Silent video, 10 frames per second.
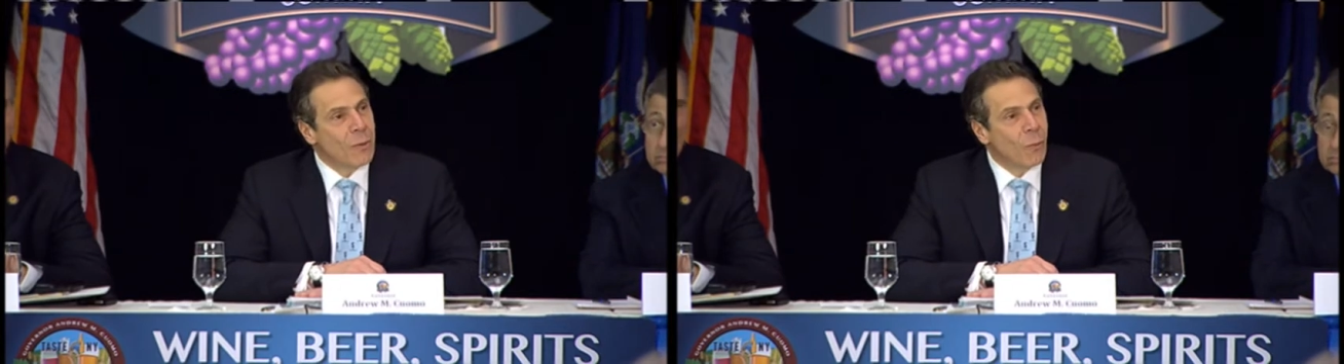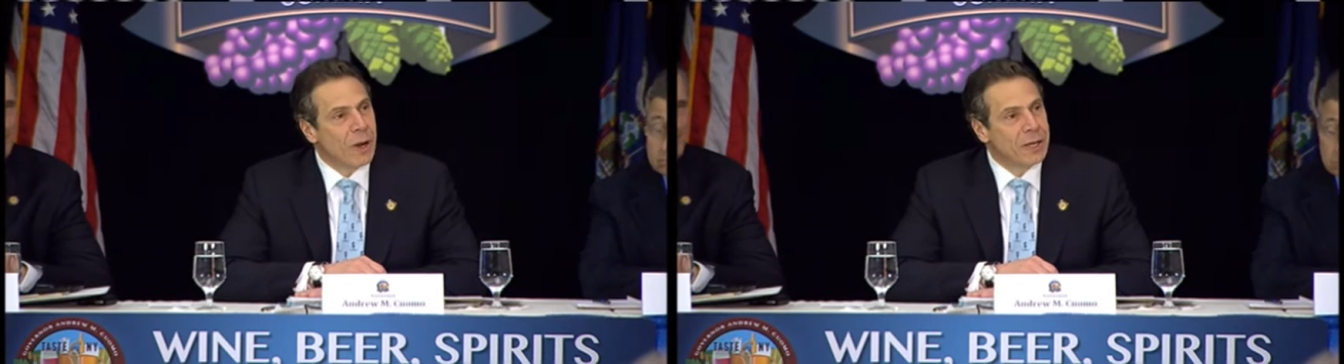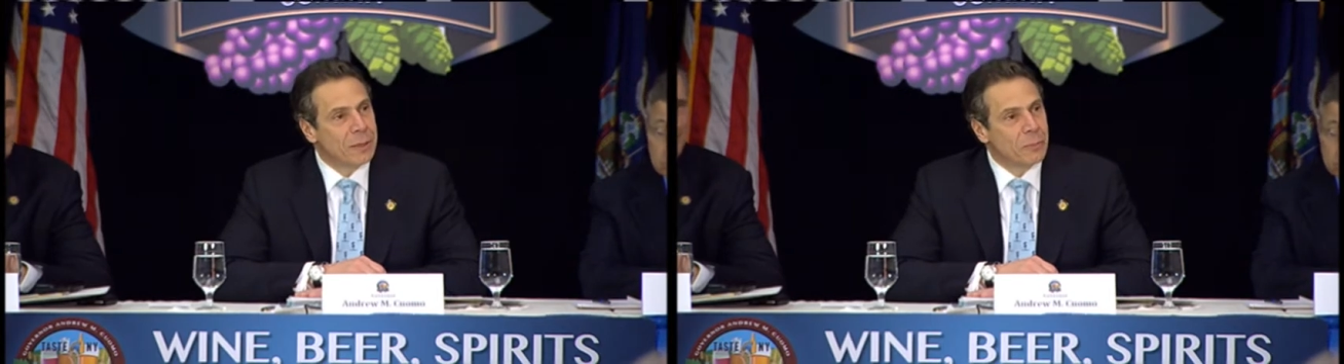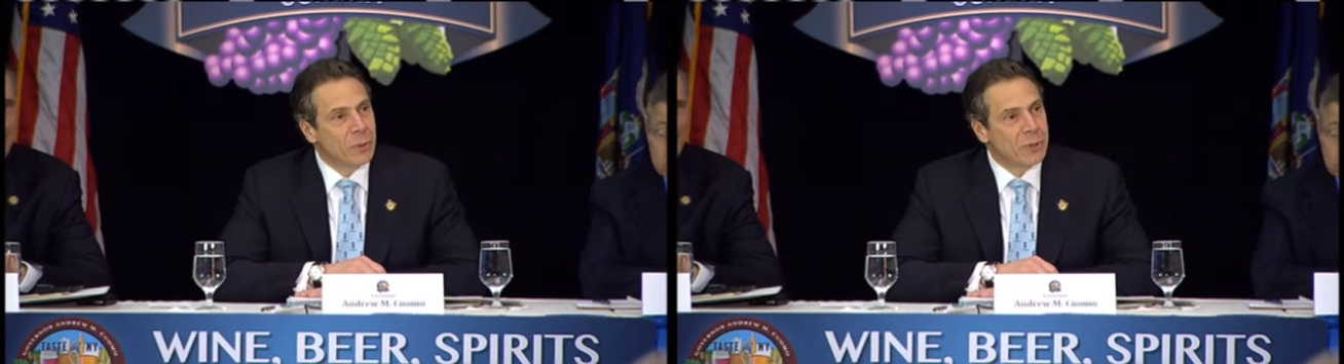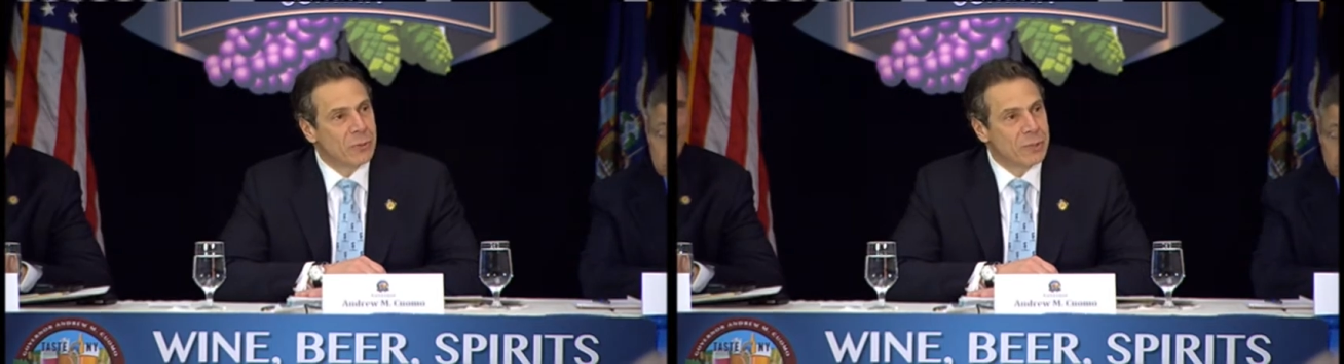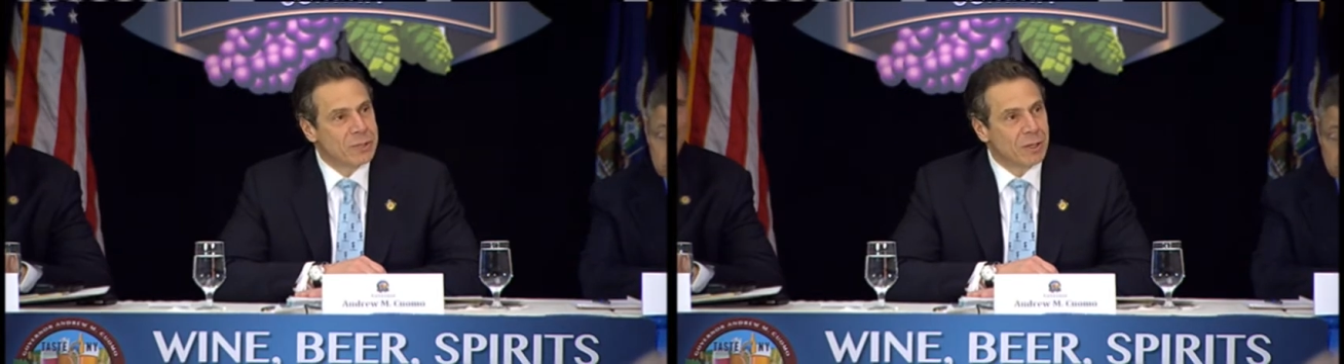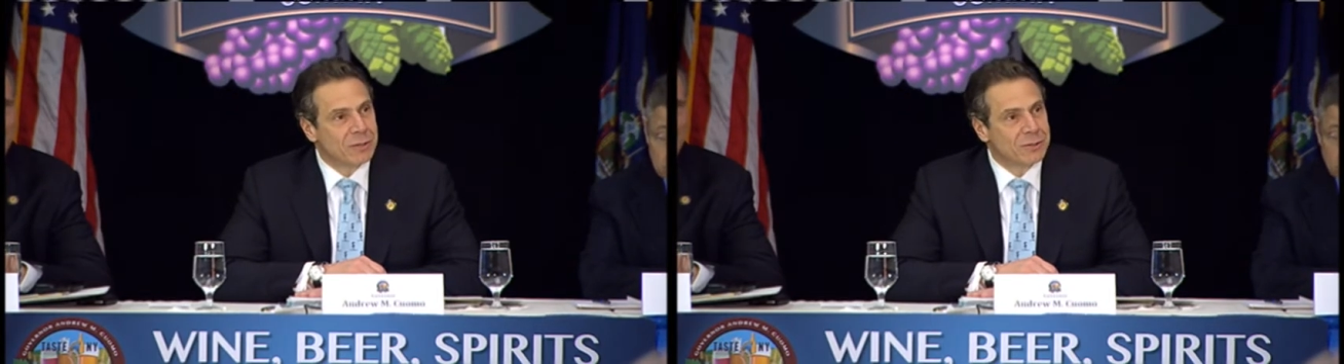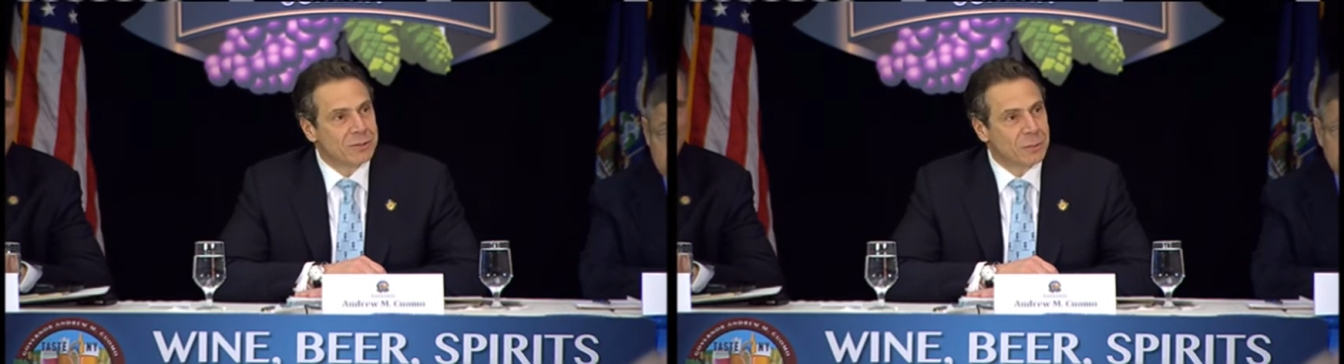wind up with
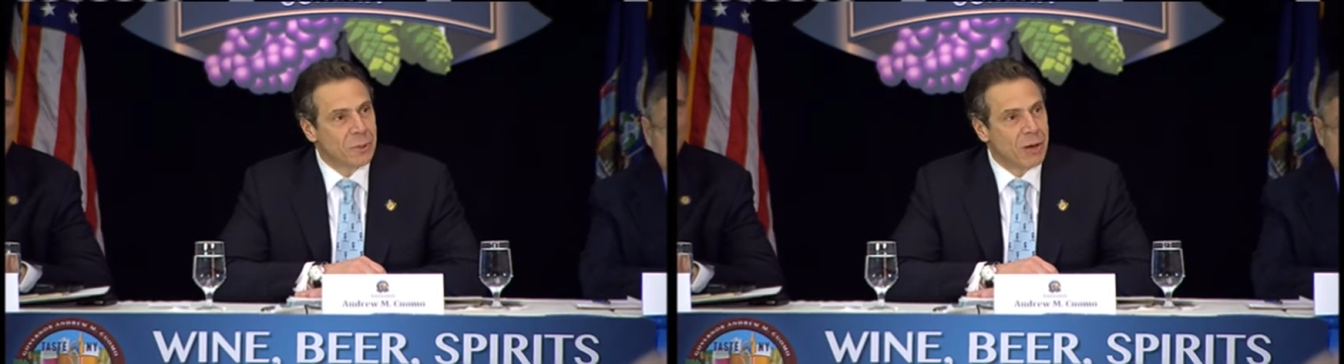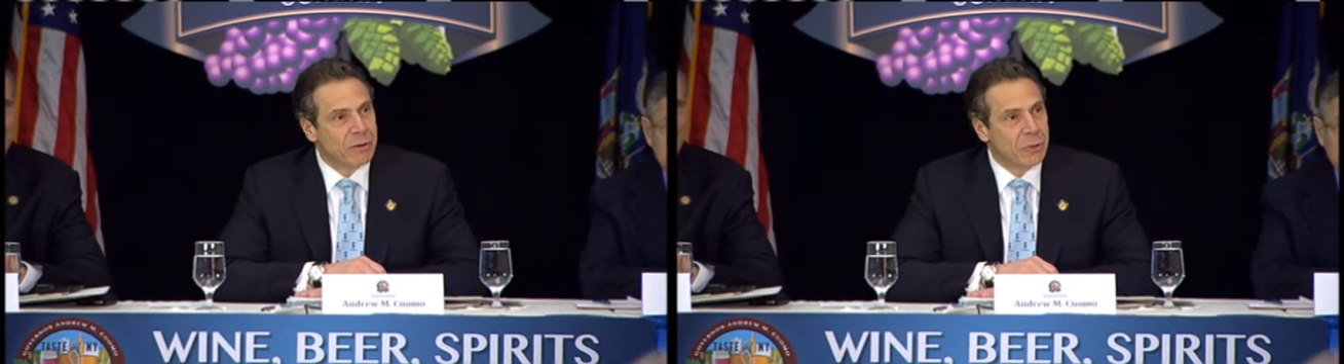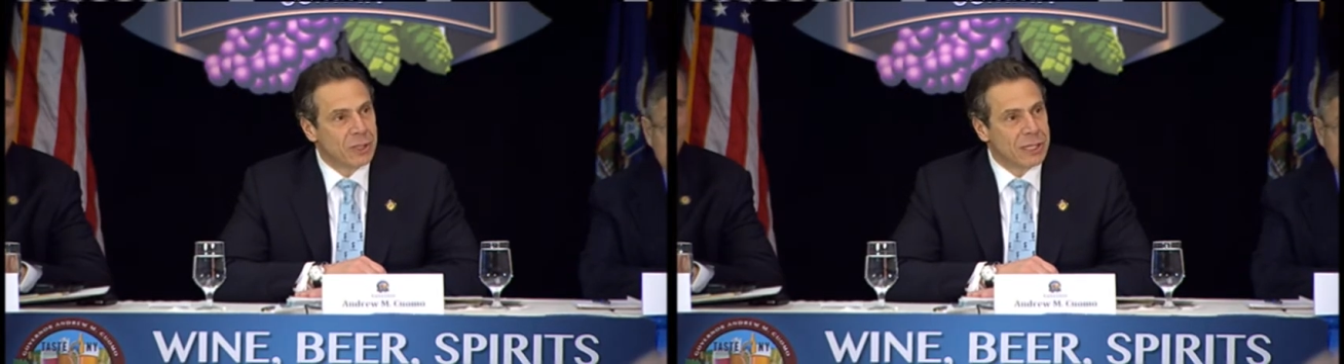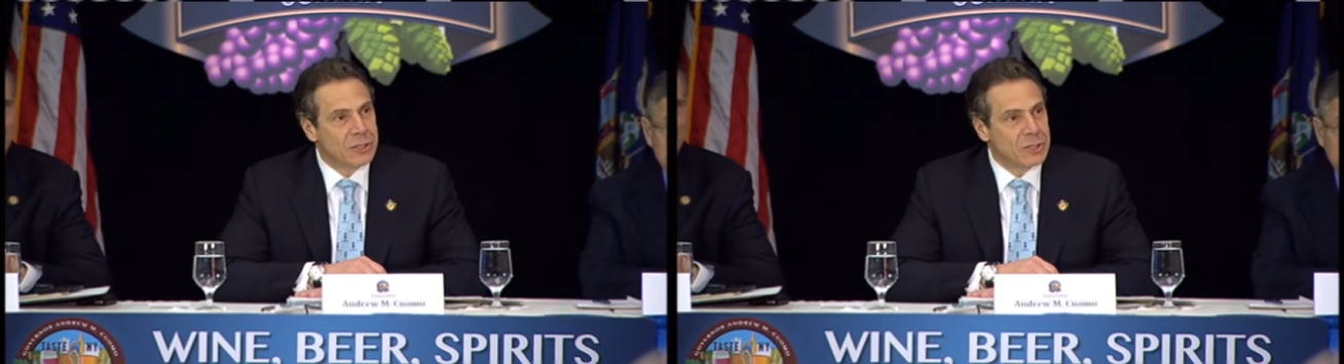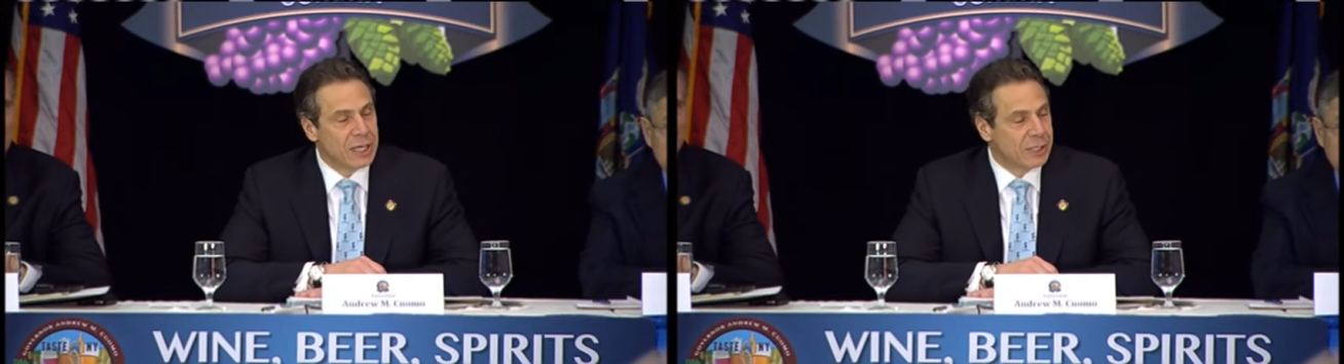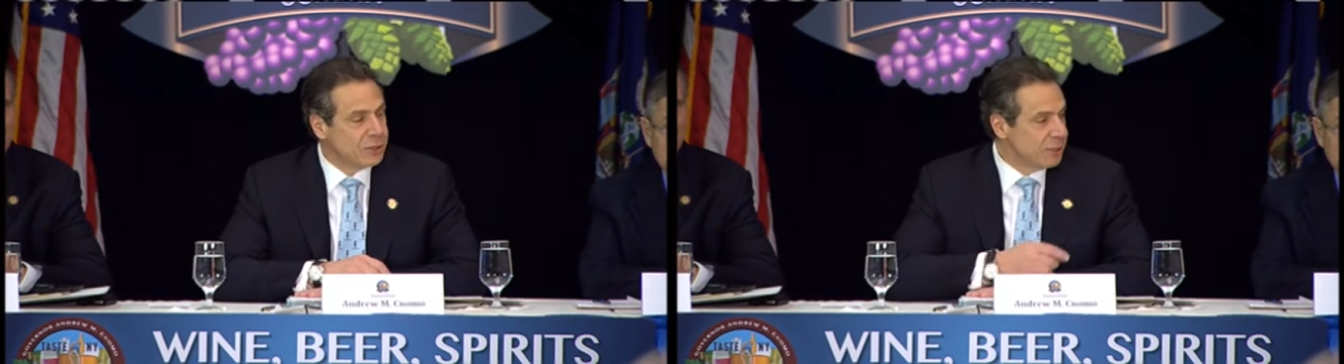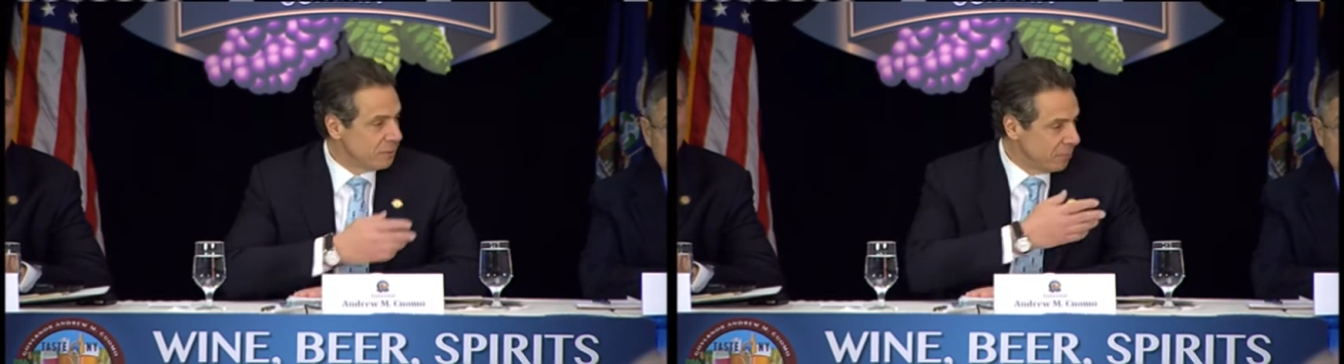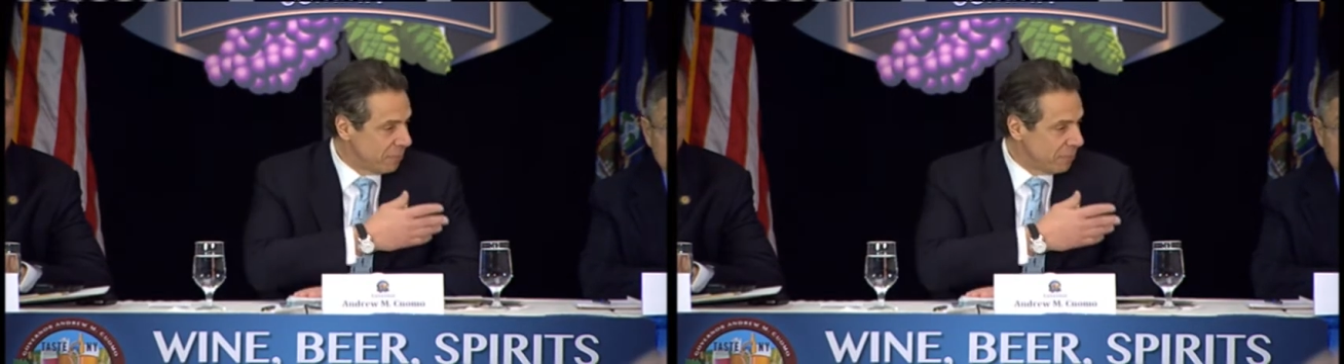results tomorrow in legislation.